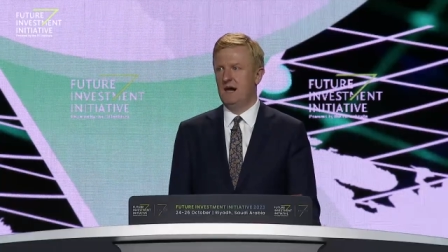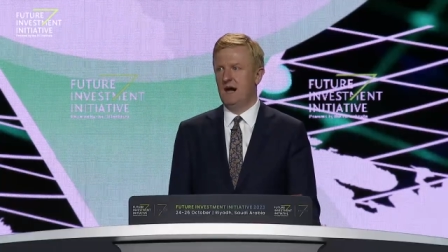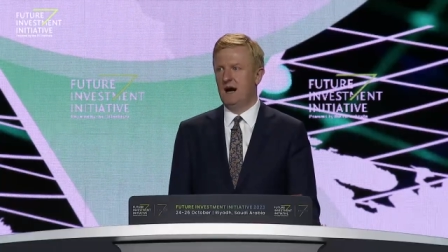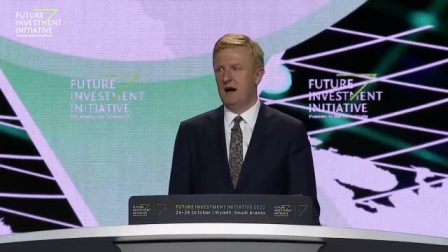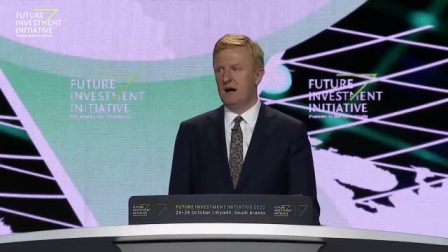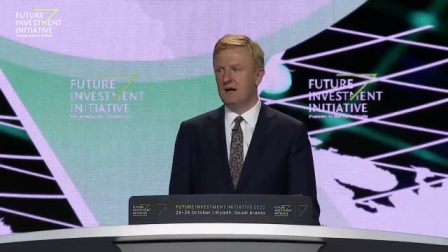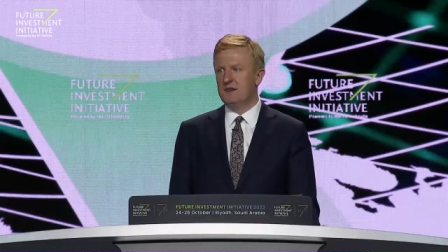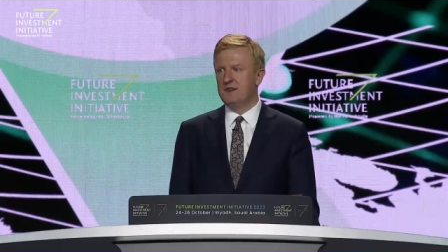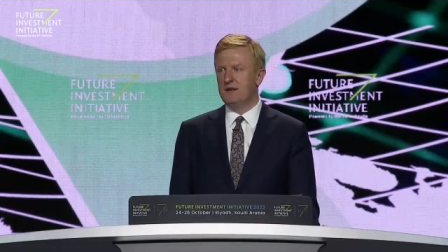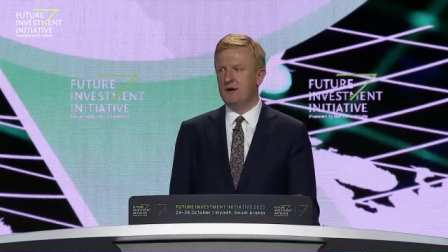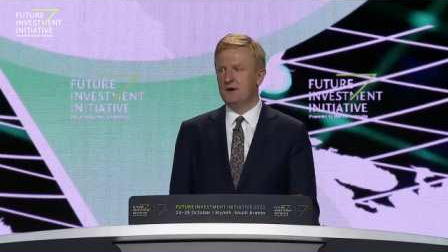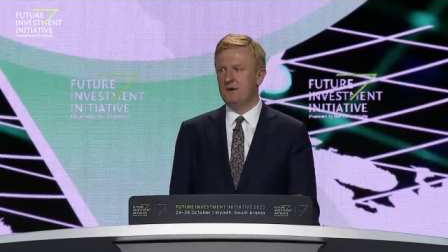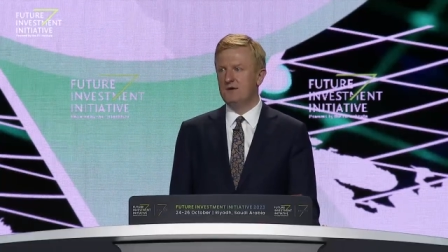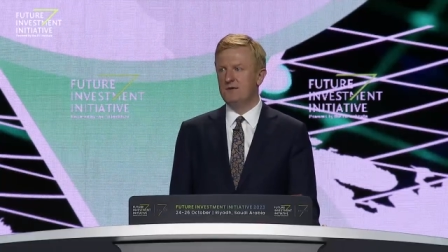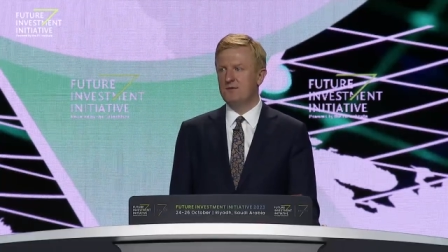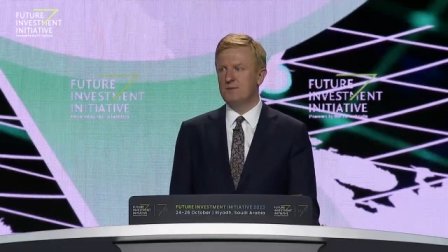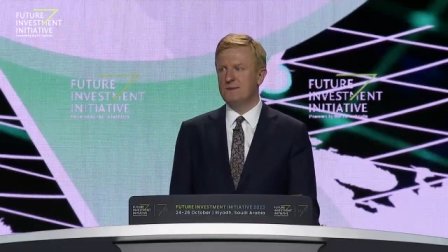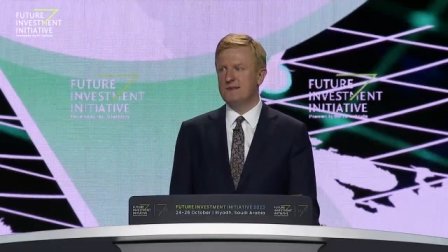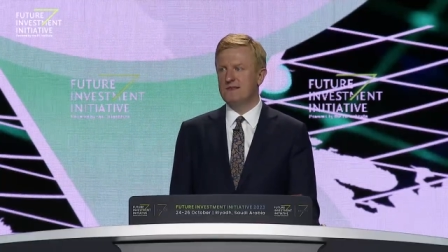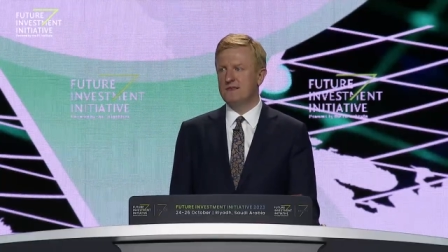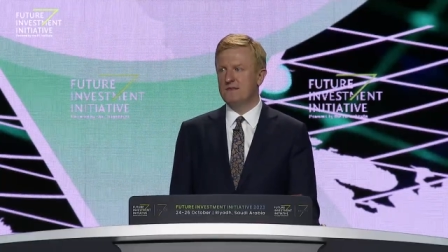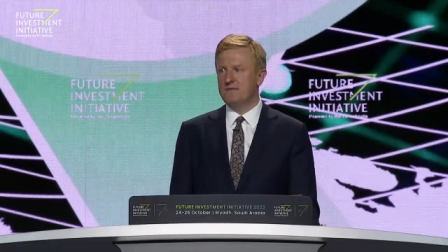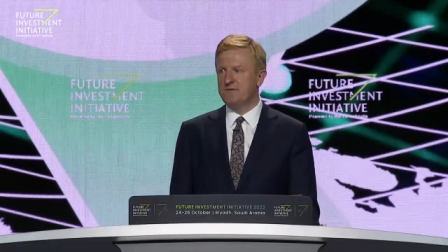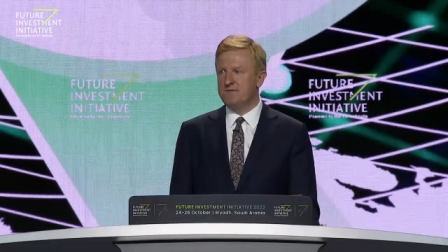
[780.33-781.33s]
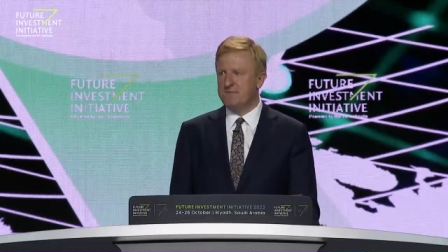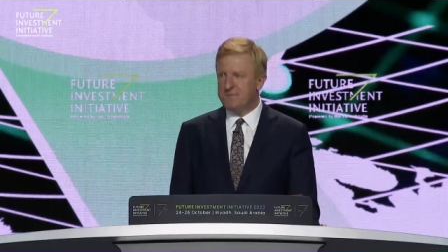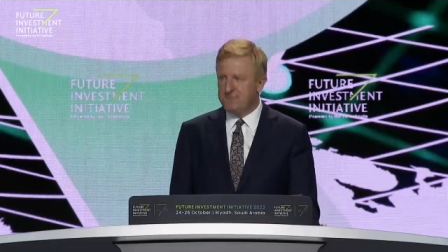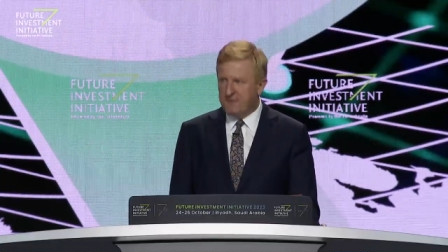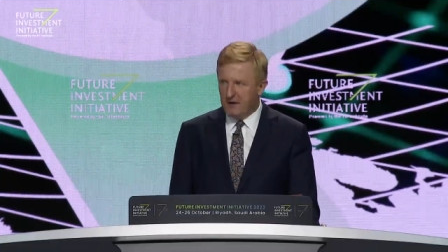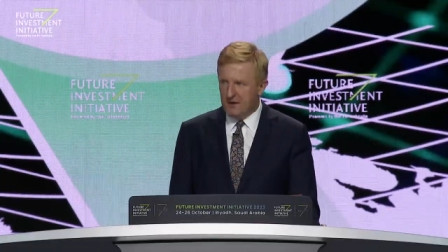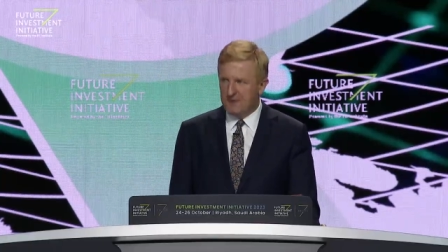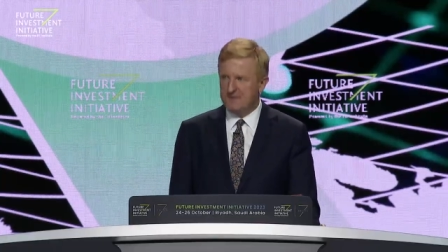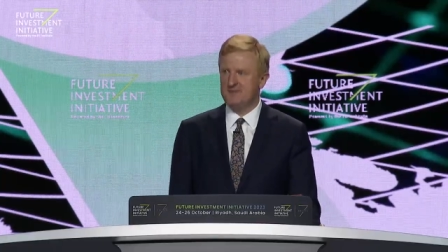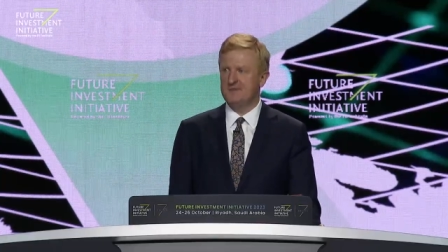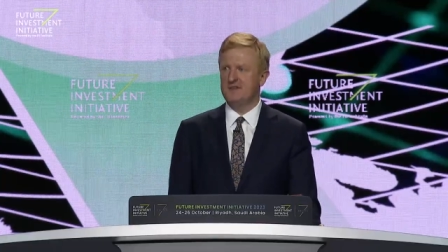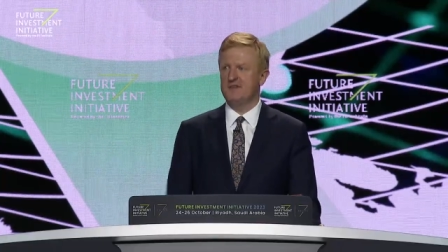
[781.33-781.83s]
are those with the
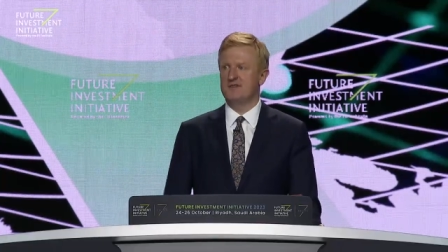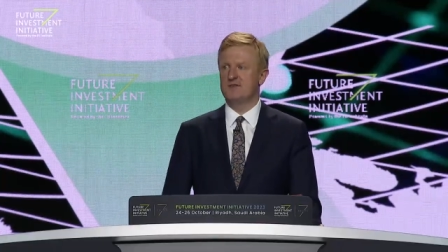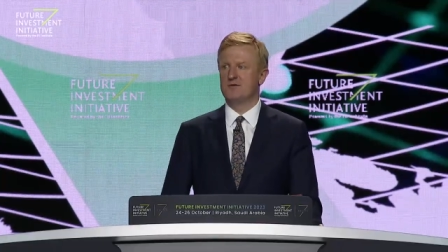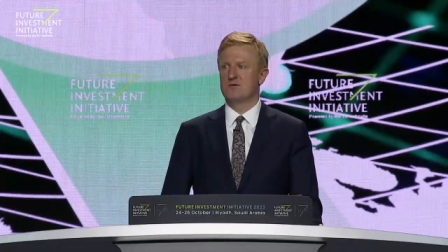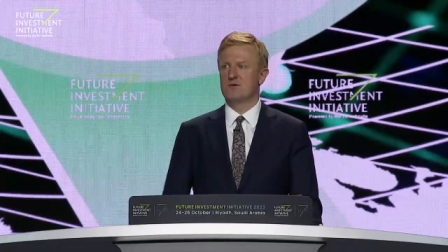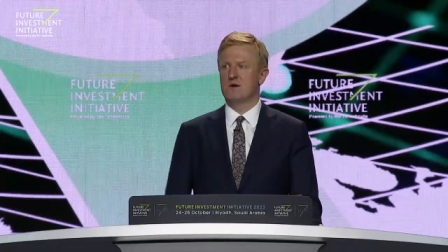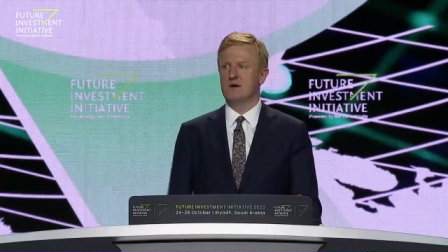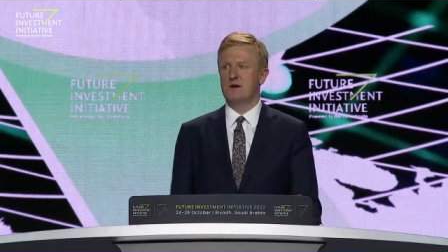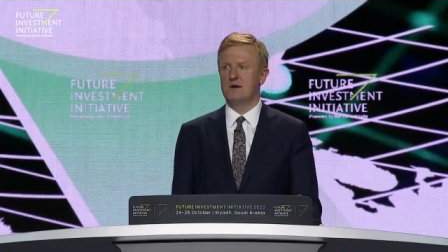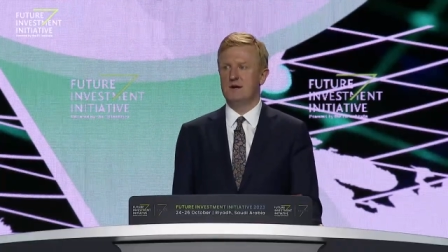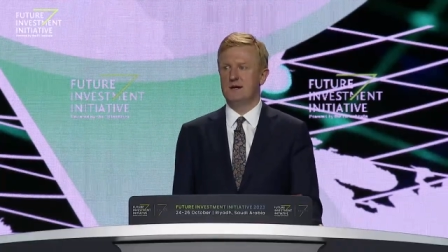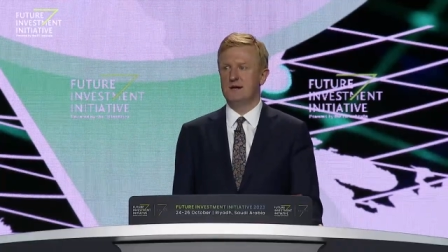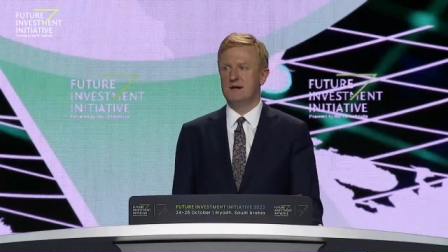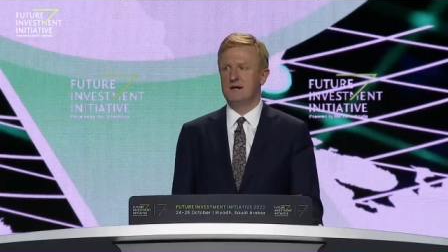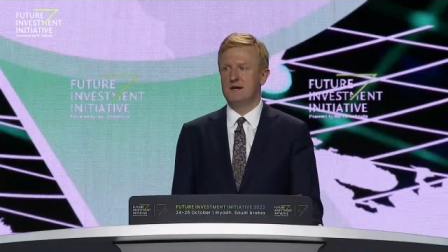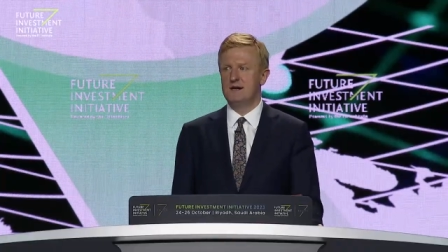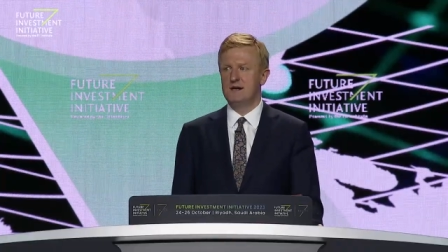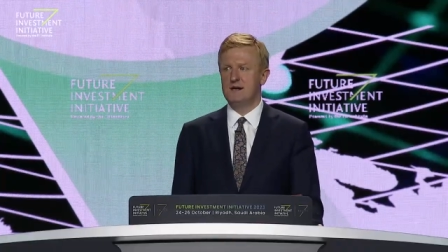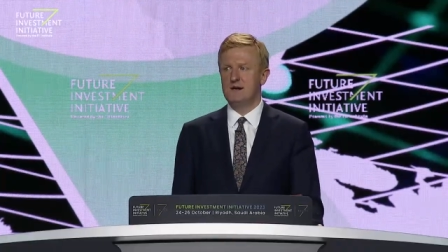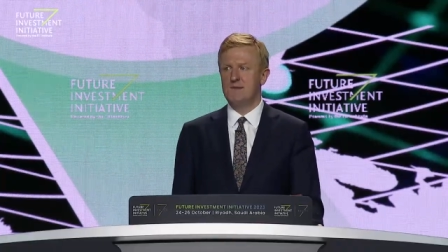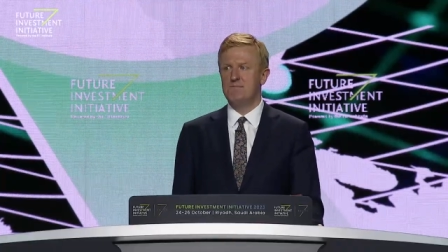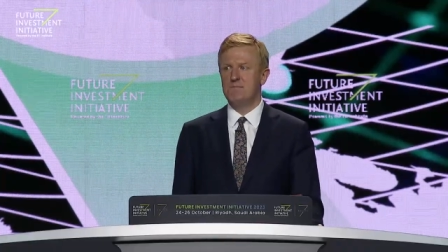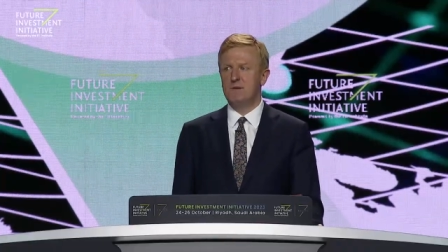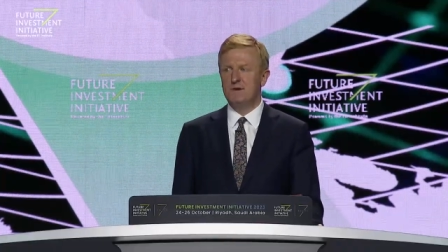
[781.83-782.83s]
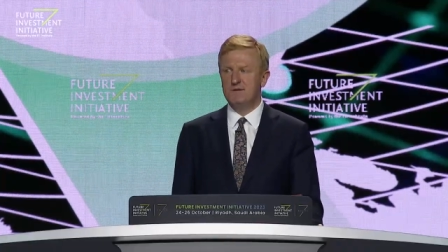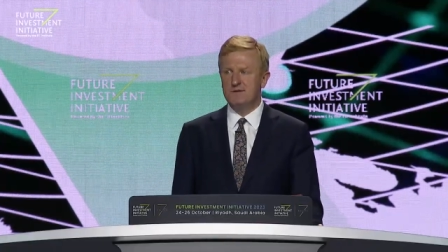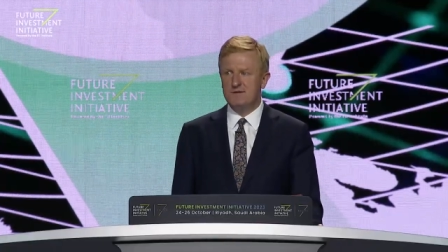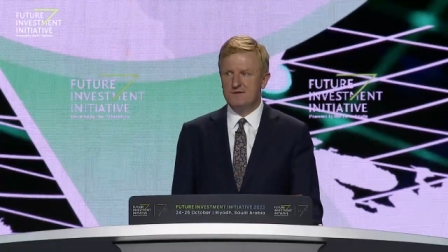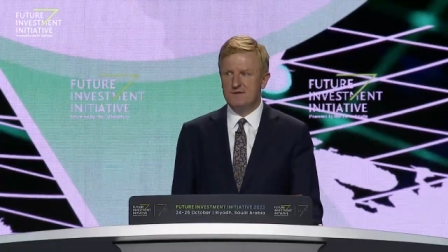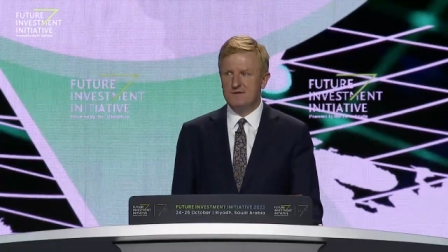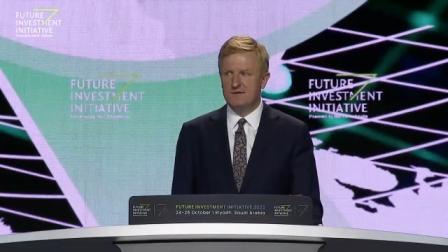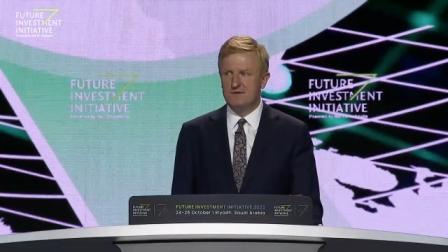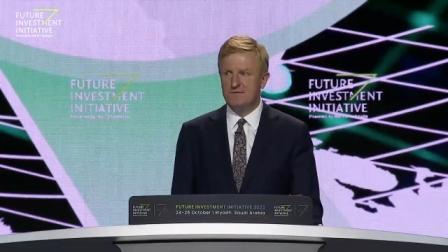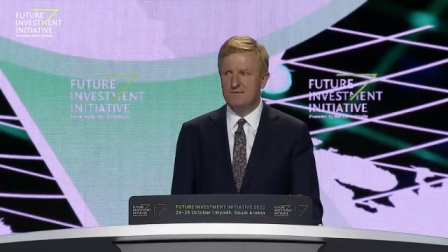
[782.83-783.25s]
fastest growing, most